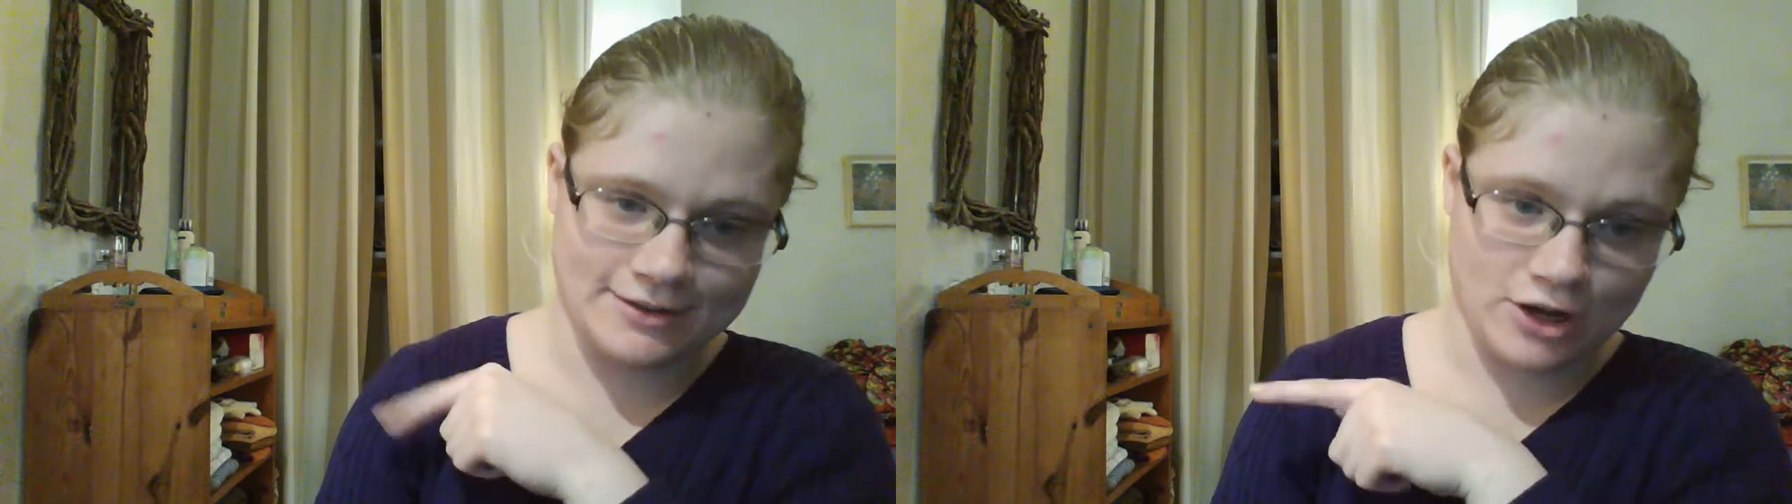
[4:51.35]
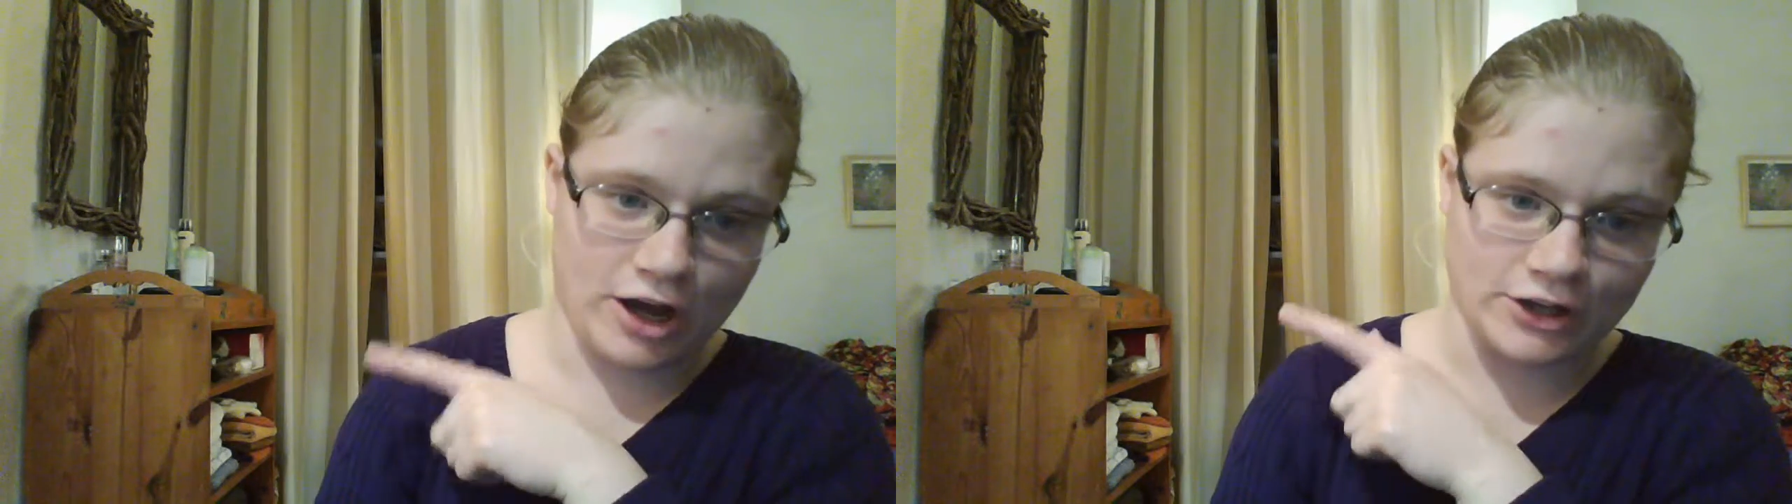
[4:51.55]

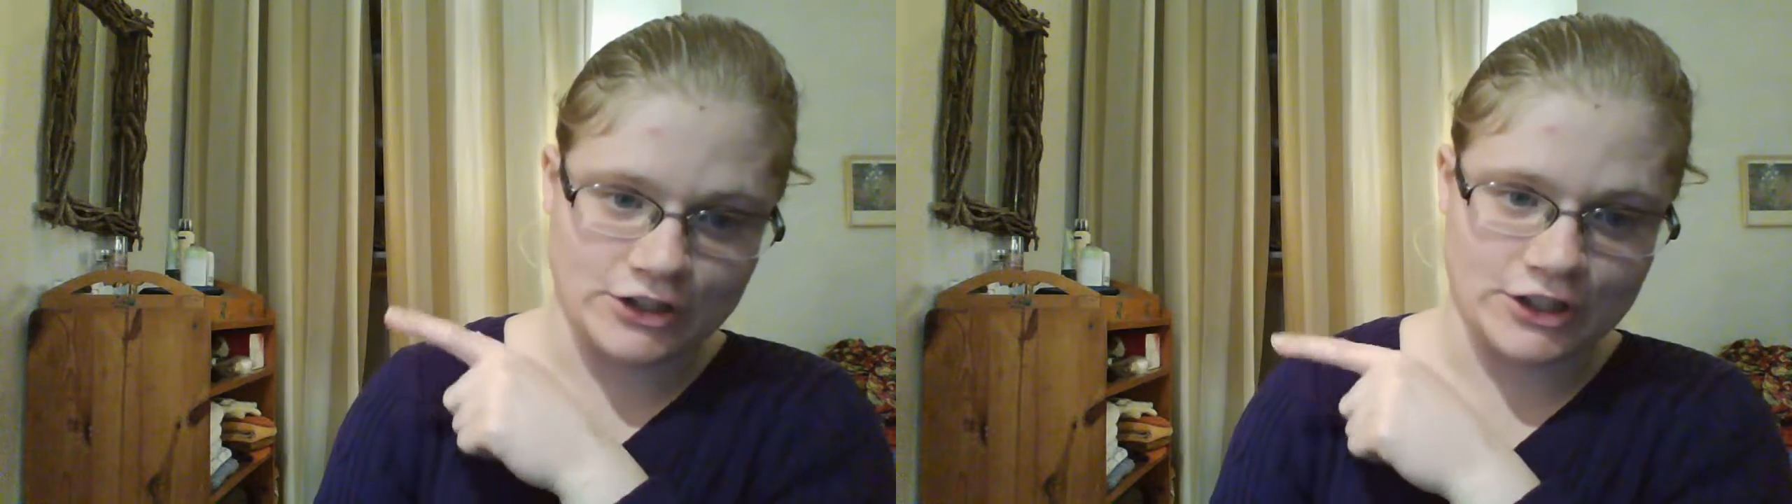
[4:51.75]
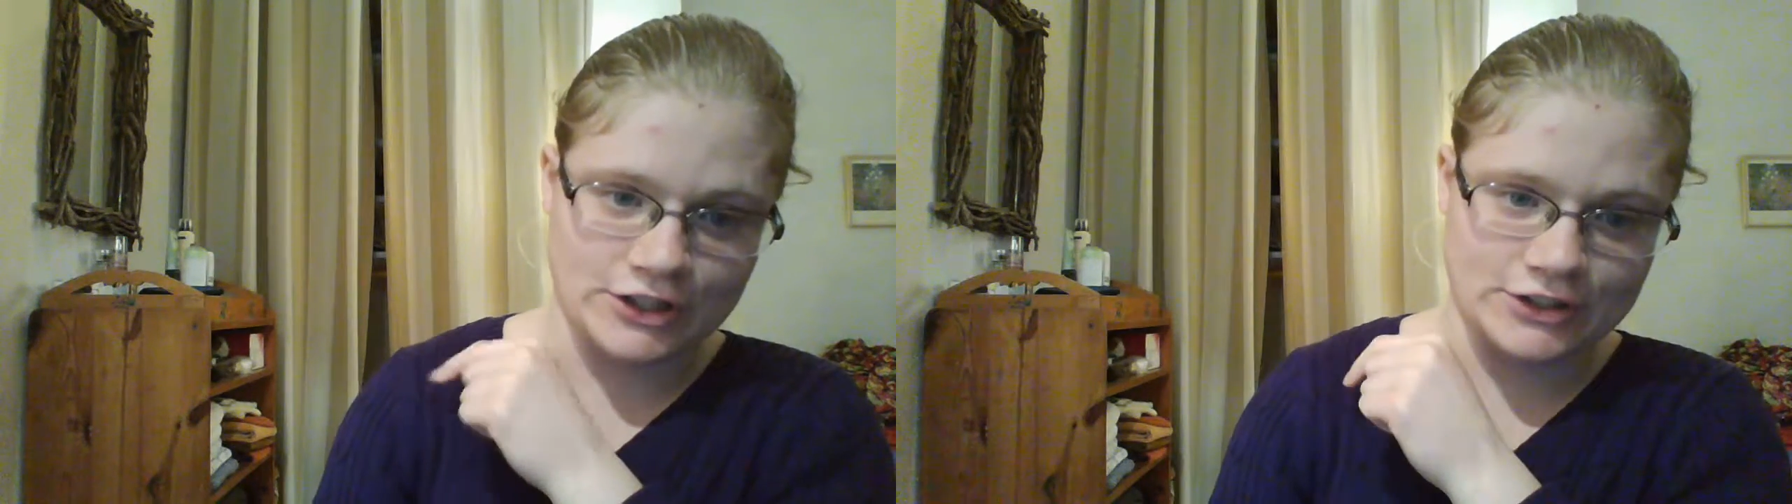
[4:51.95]

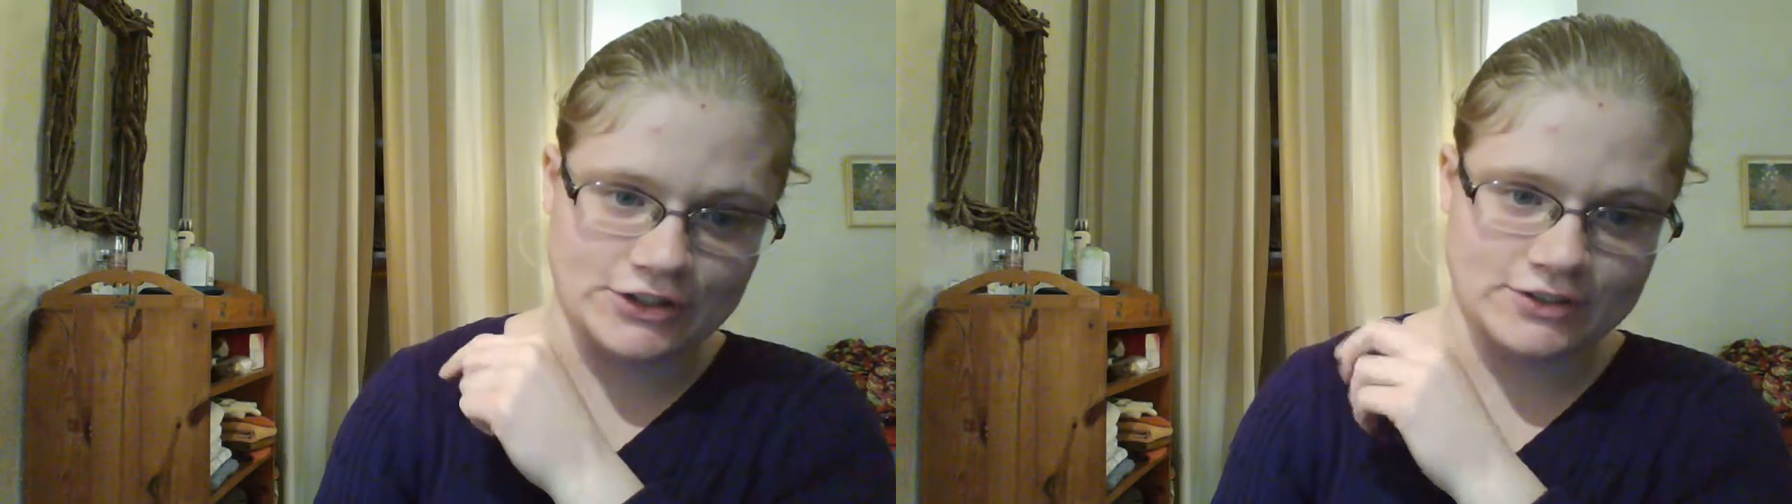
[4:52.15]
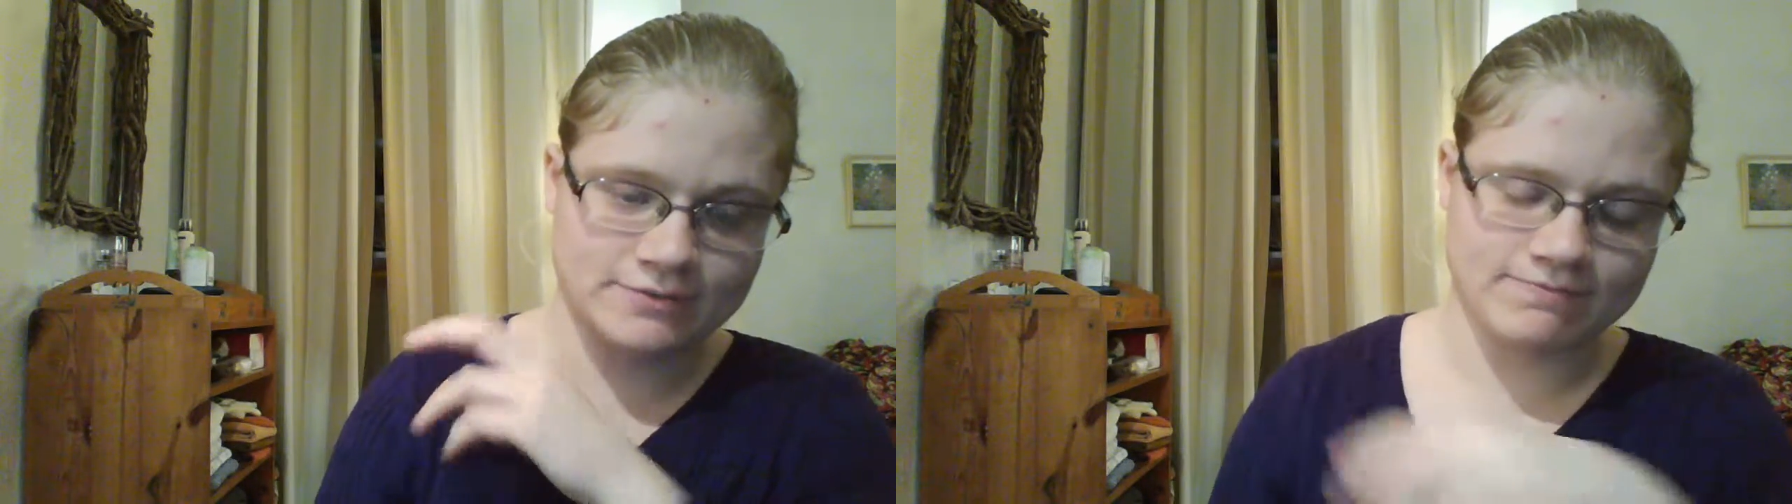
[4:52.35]

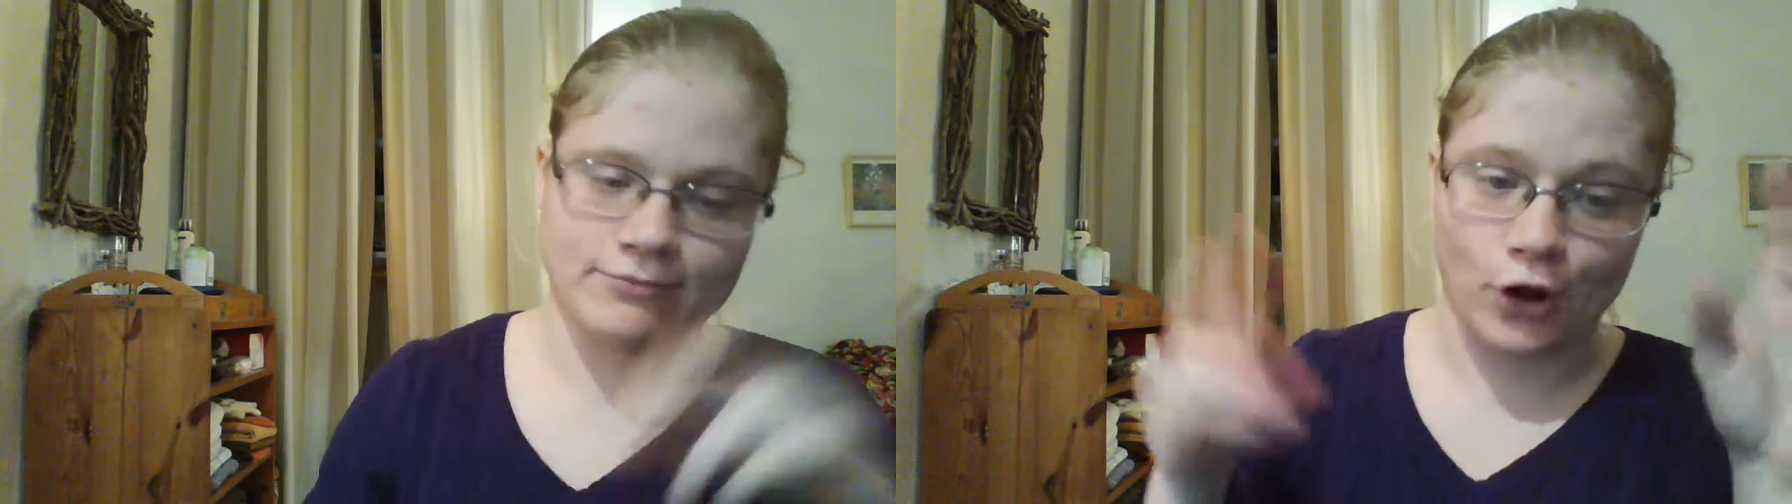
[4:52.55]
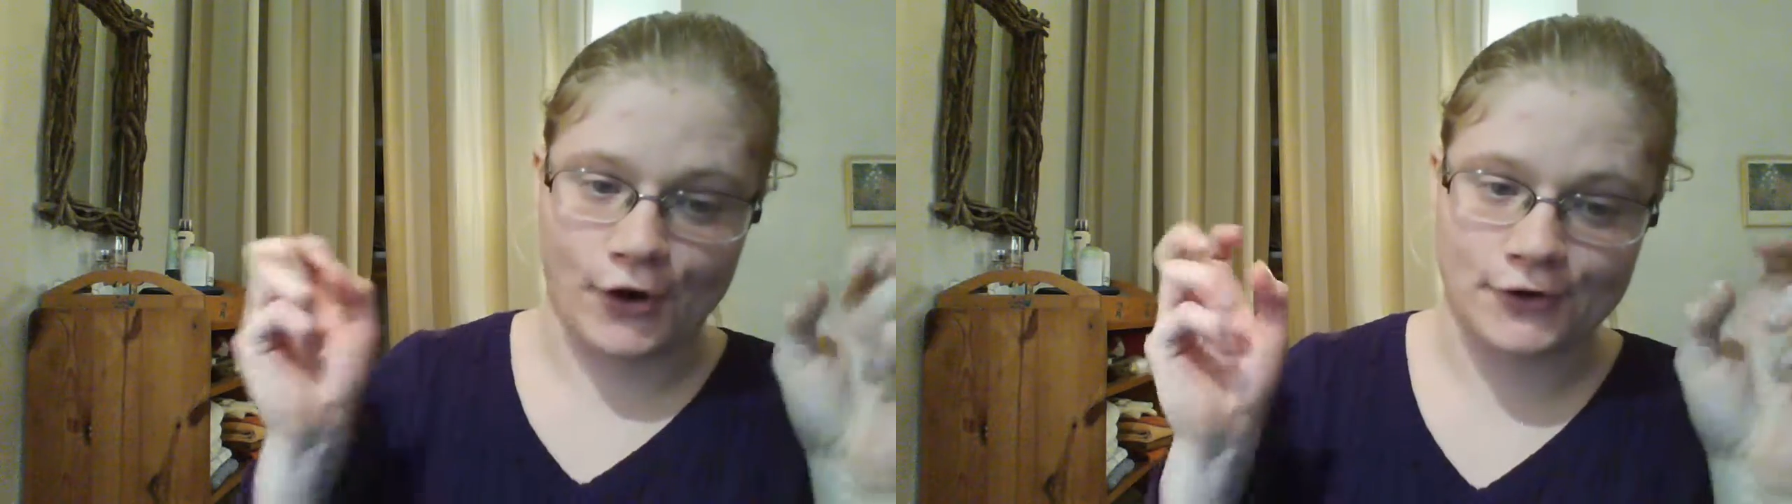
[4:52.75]

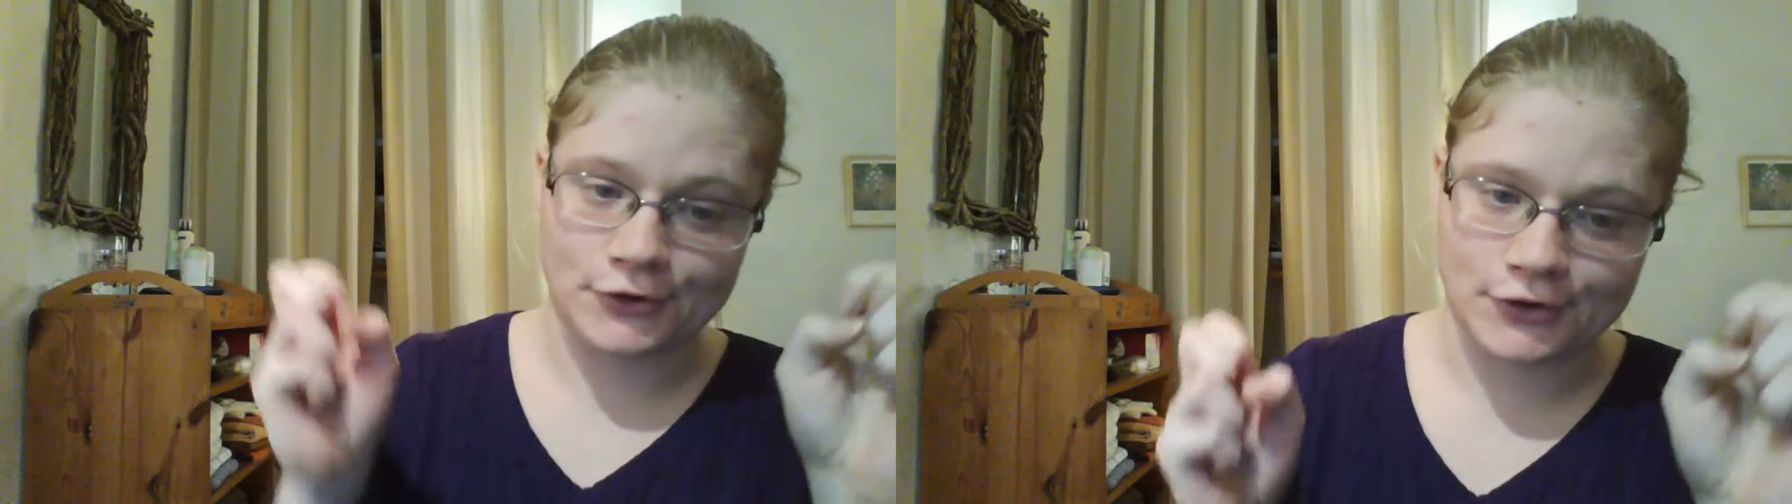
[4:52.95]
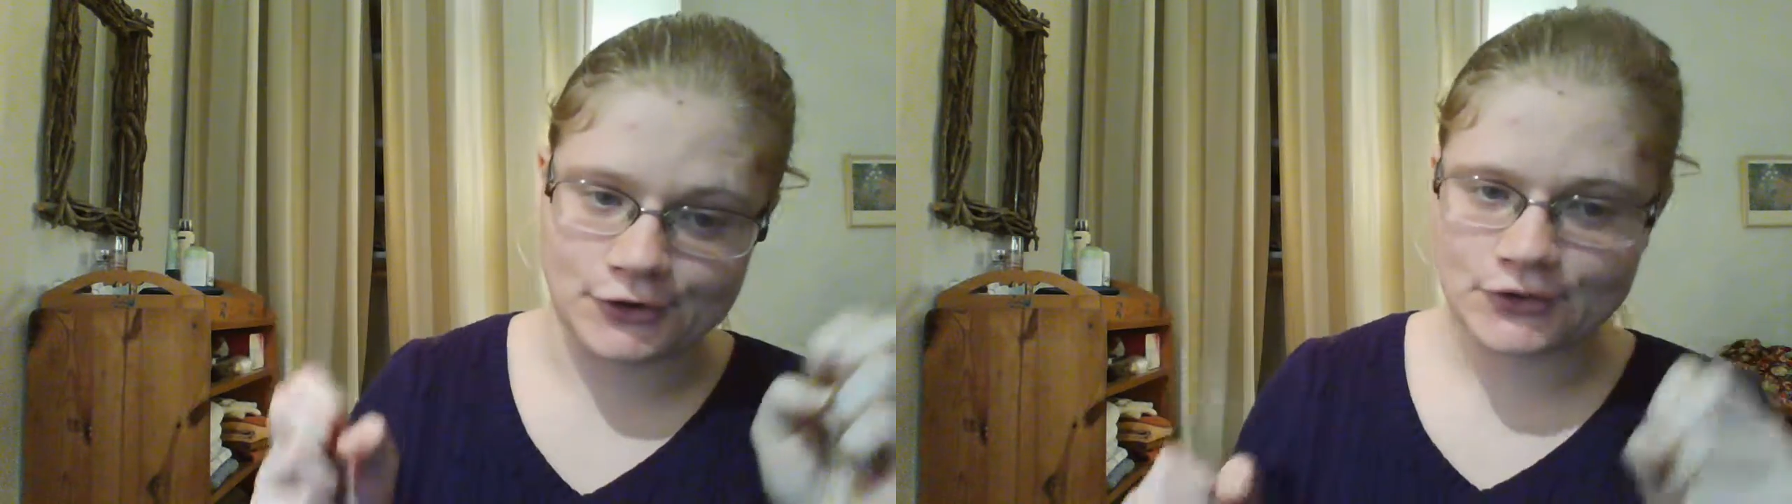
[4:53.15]

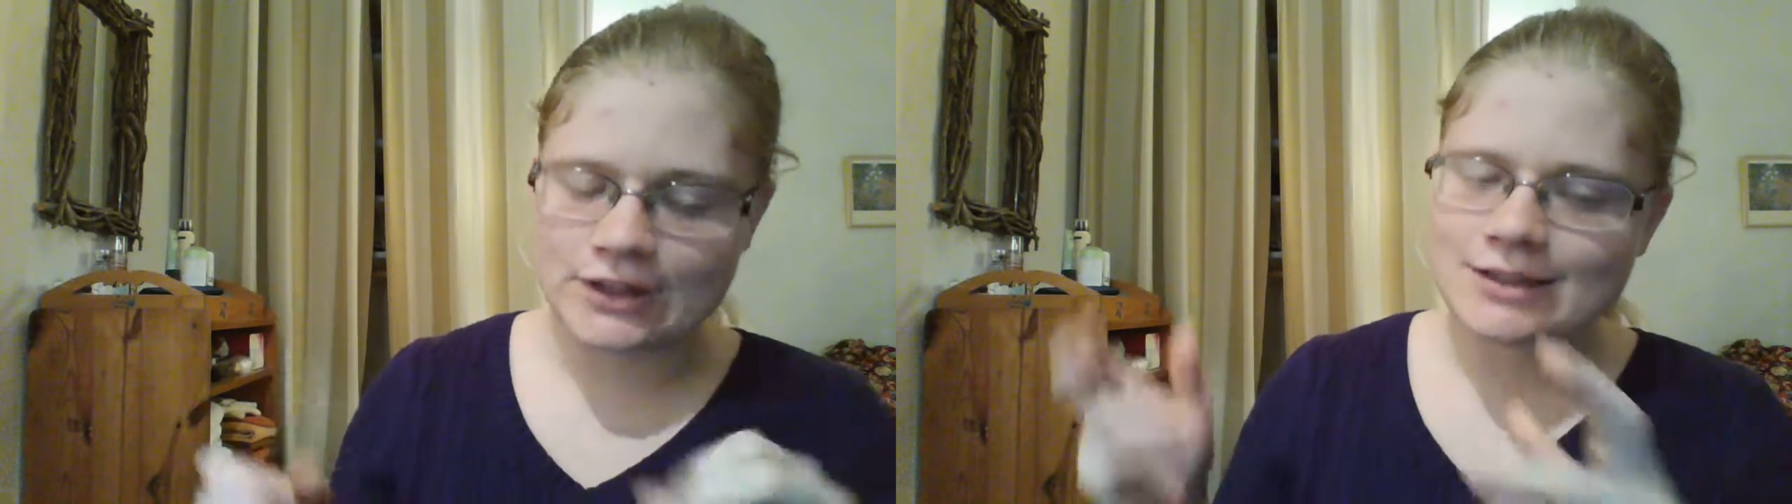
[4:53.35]
doctor's